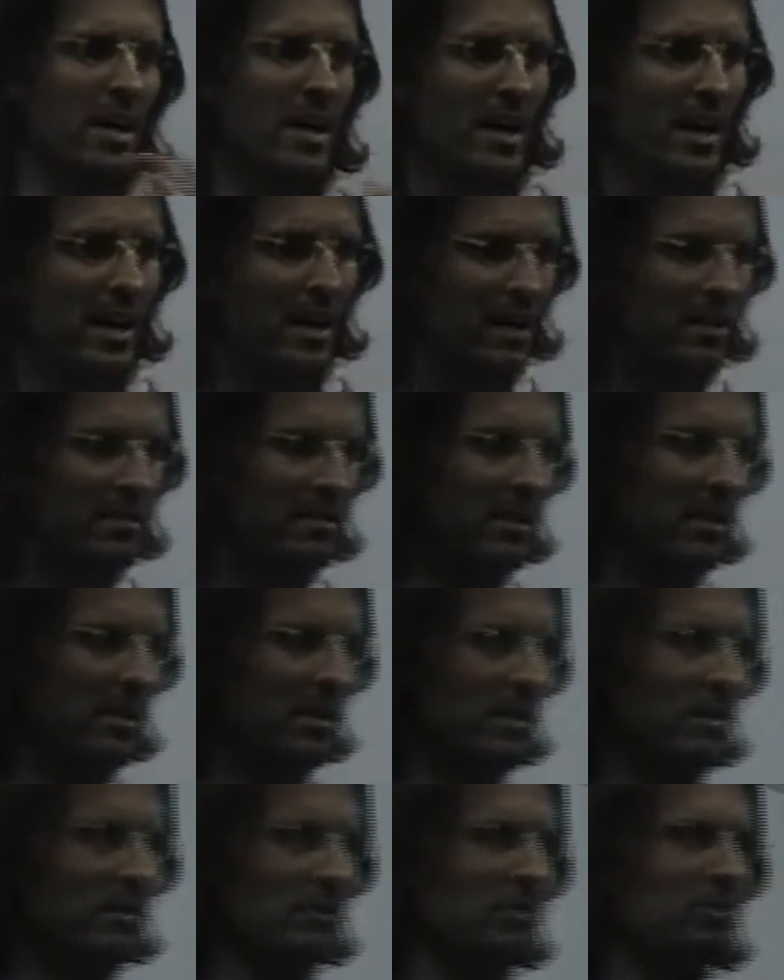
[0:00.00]
And
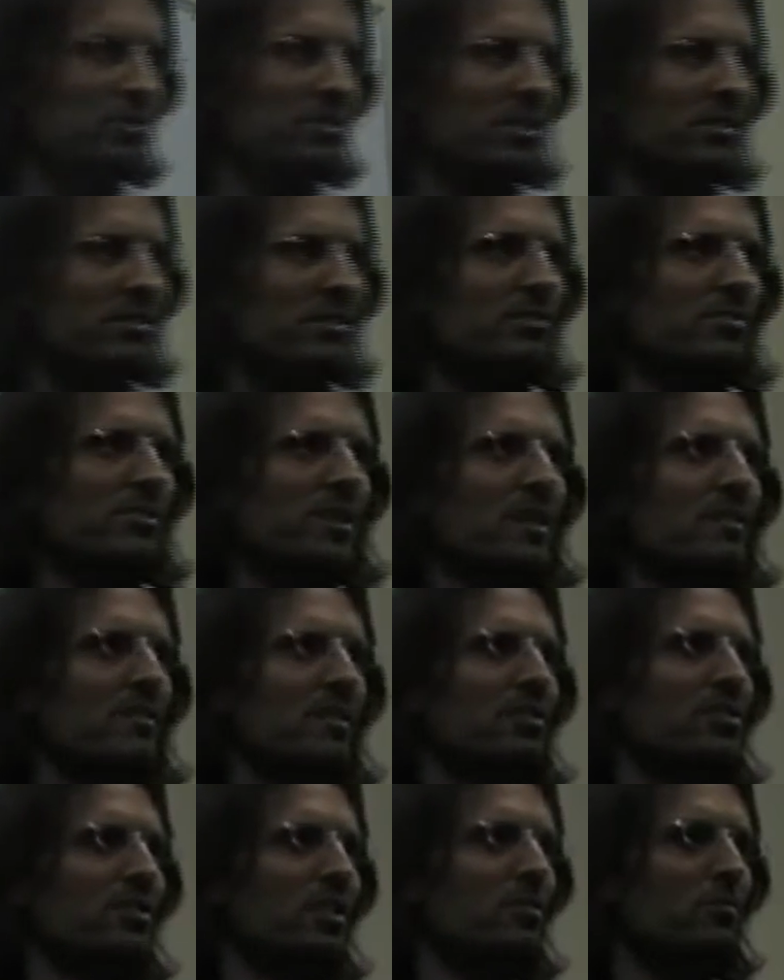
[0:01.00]
Lucinda said
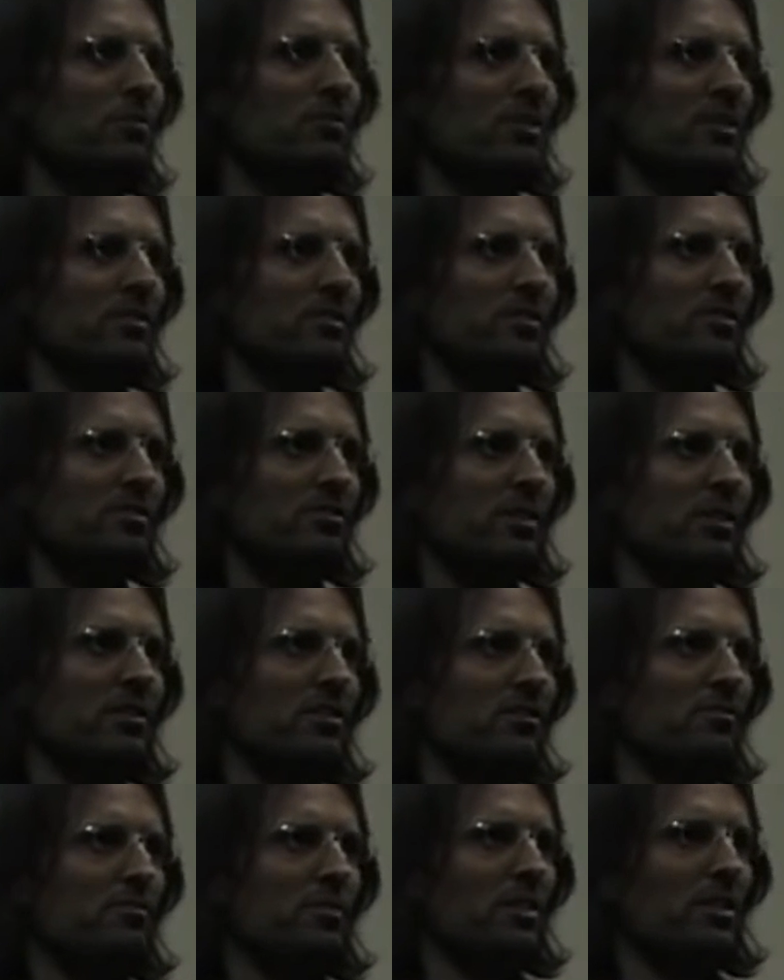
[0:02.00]
that she was in the
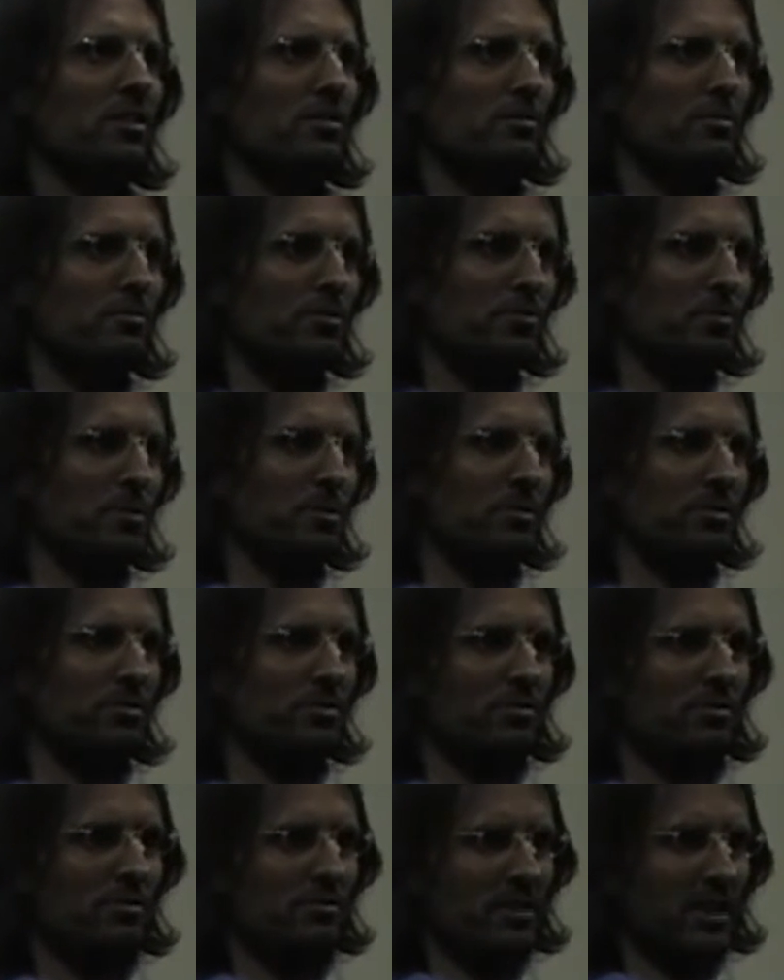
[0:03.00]
sixth sphere of
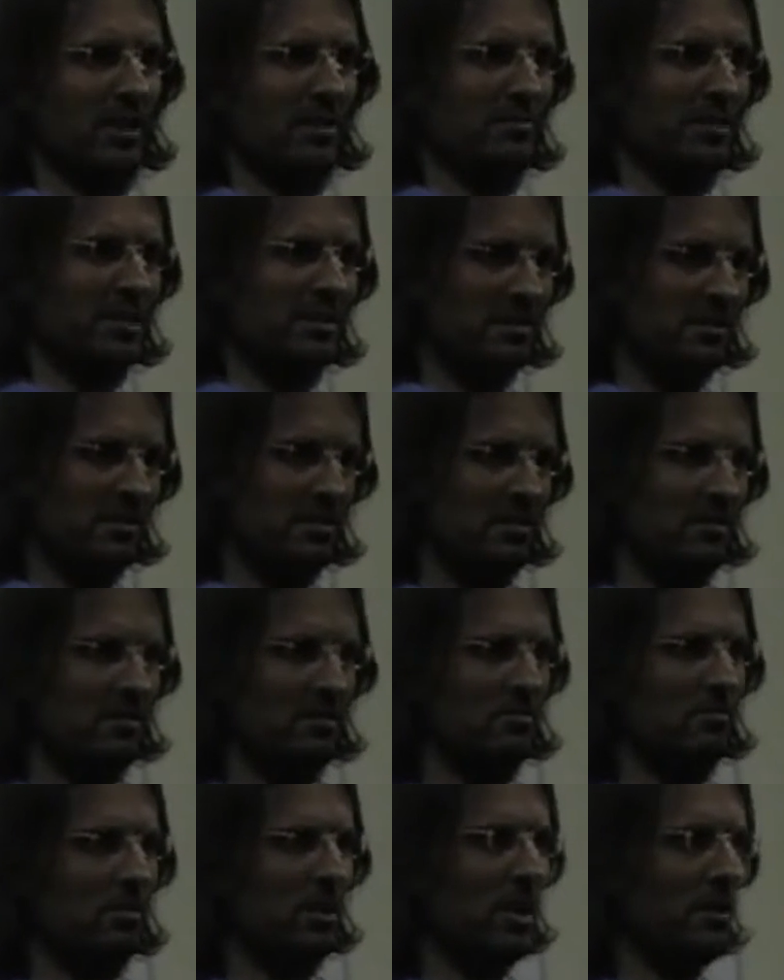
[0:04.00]
spiritual development,
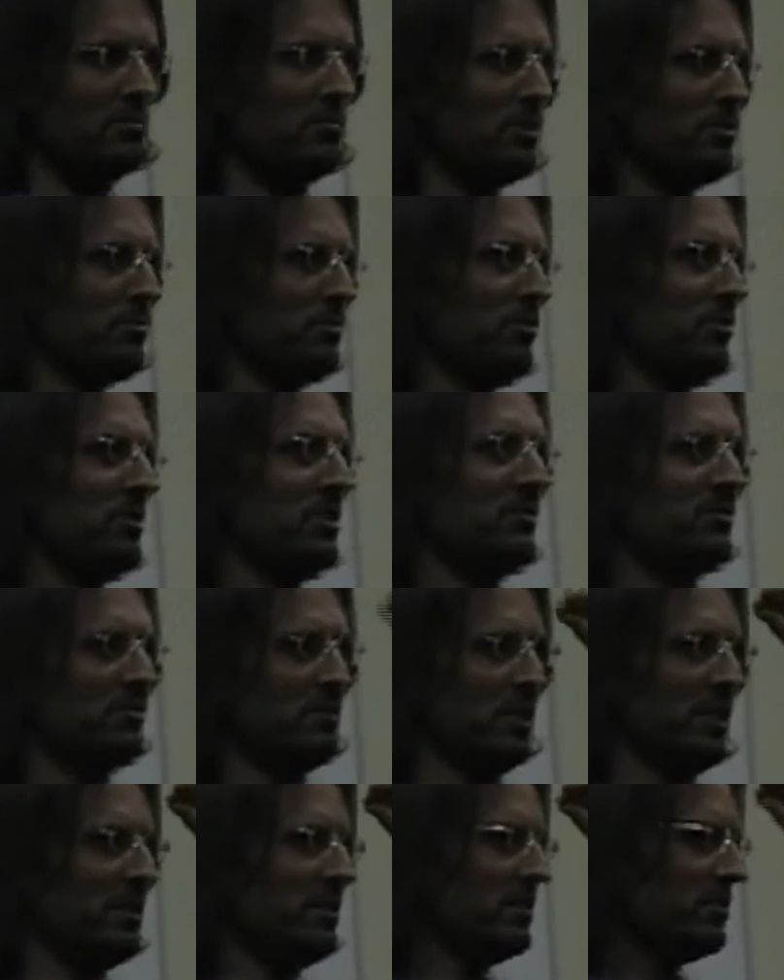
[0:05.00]
right, which was
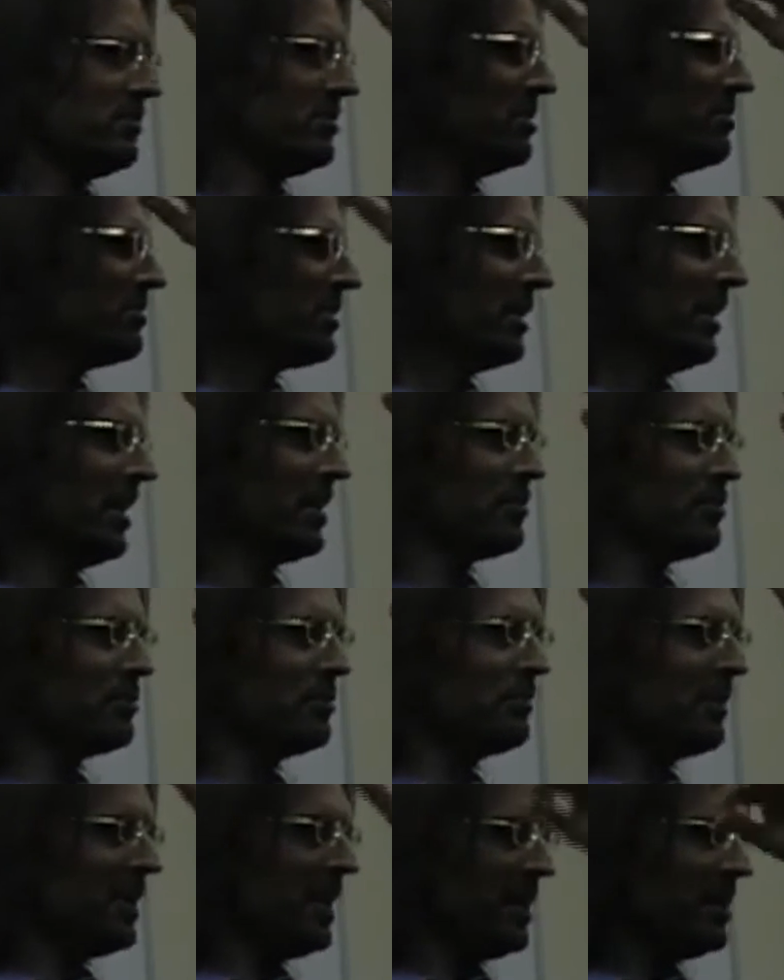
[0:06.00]
this, in this
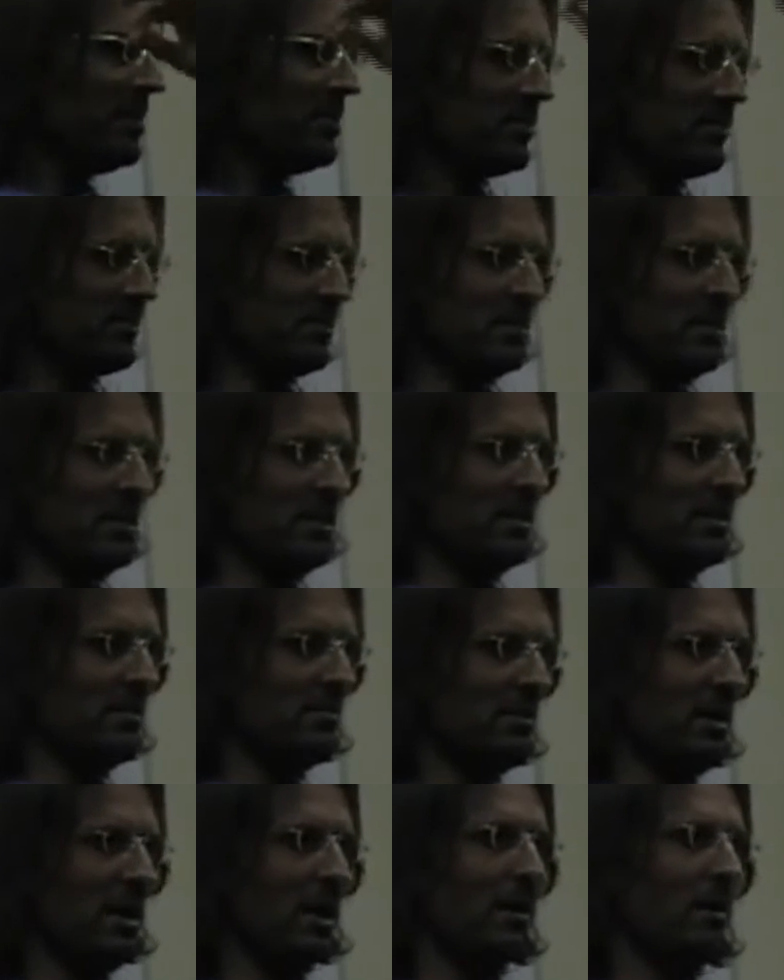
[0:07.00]
intellectual place,
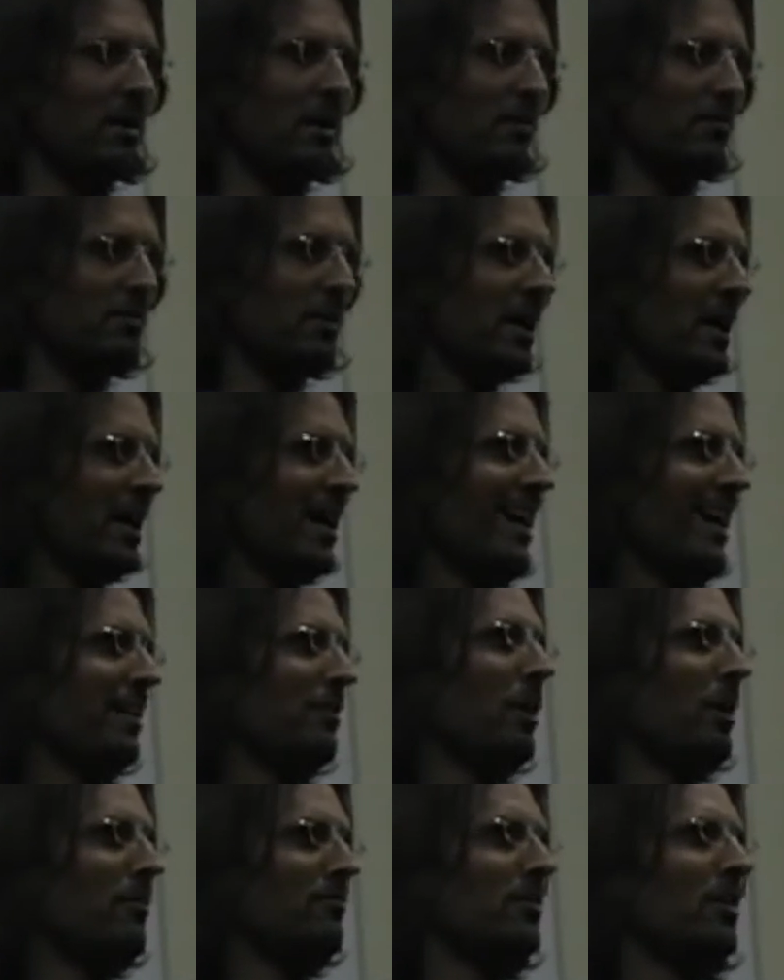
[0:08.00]
right, of,
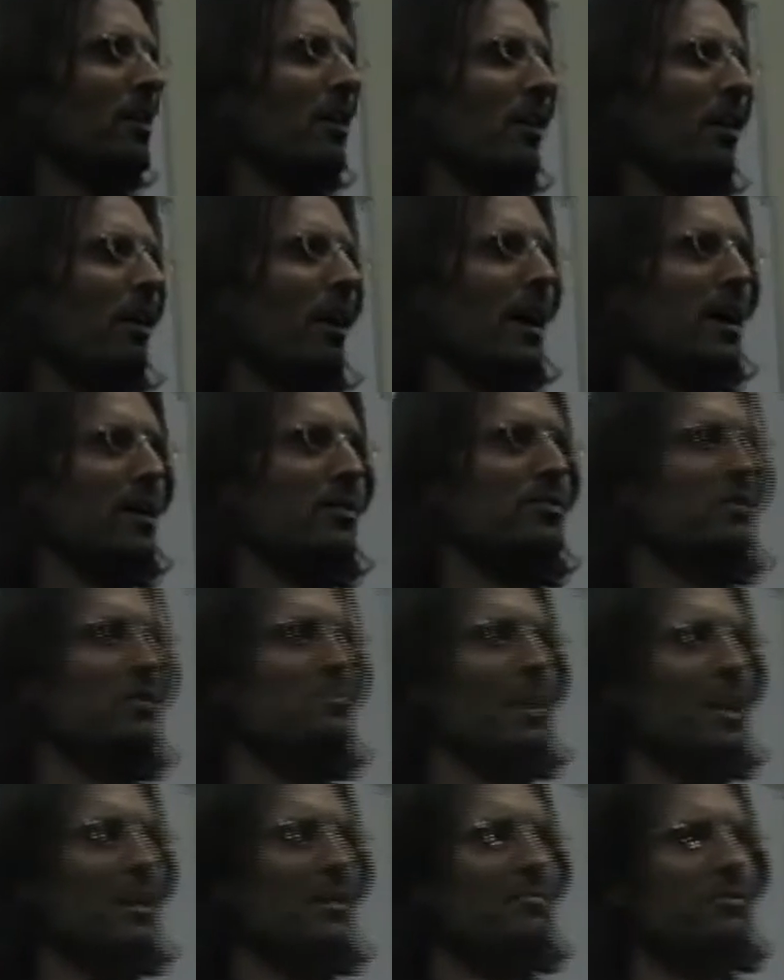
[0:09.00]
of the highest
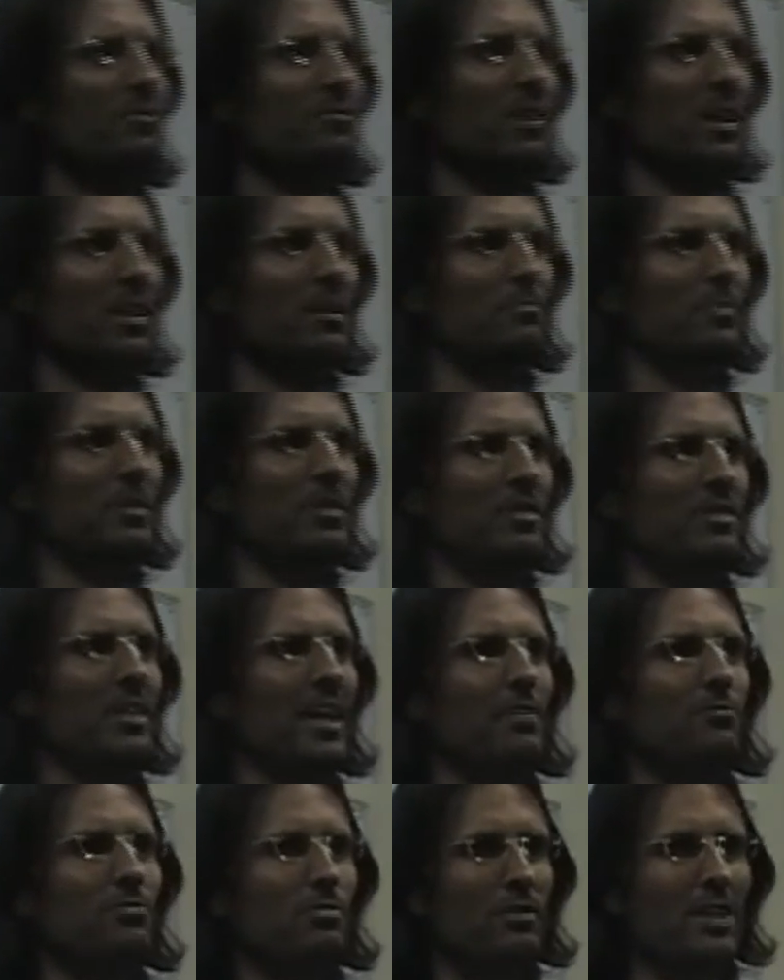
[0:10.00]
amount of development in
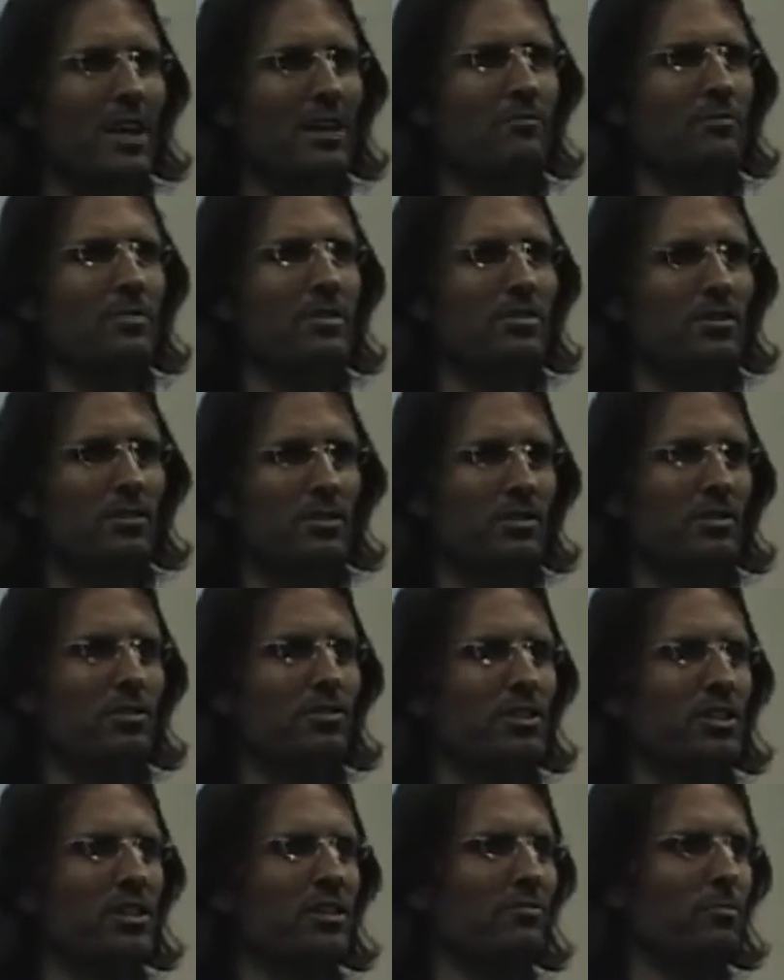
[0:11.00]
natural love that you can
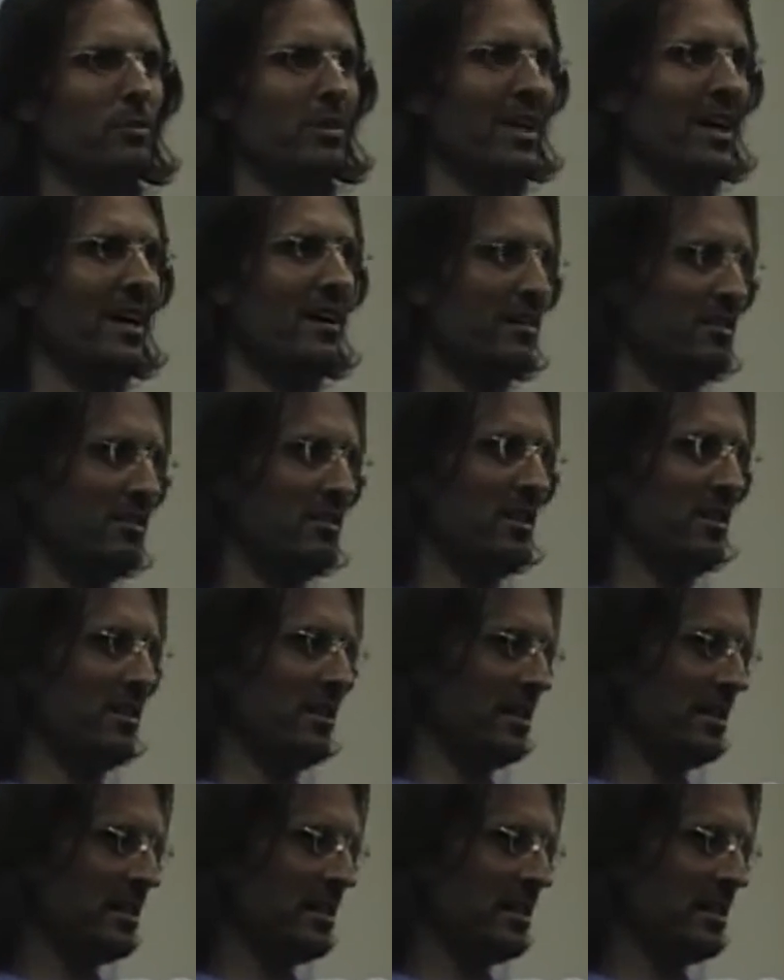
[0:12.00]
achieve without God.